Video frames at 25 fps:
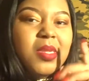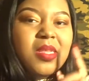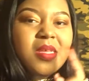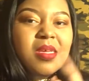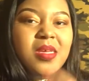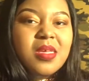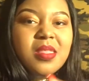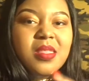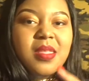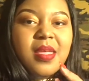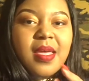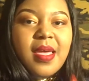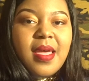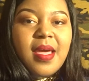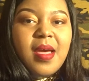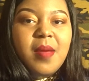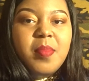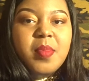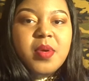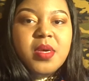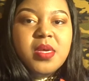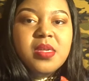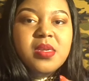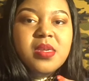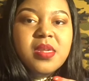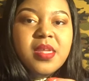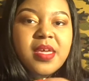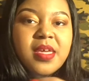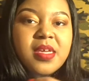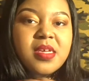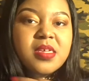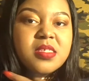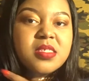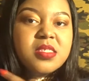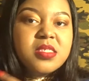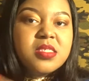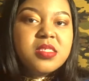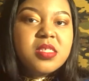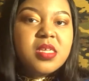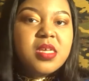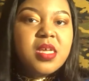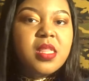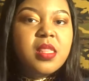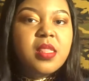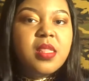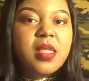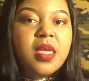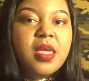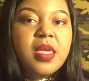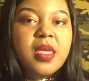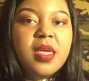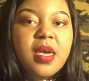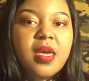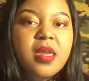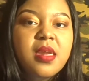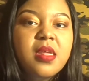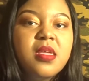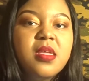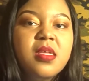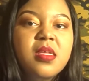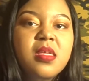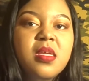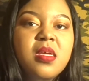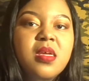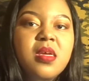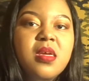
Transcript: Look at the app Unlaced, and they kind of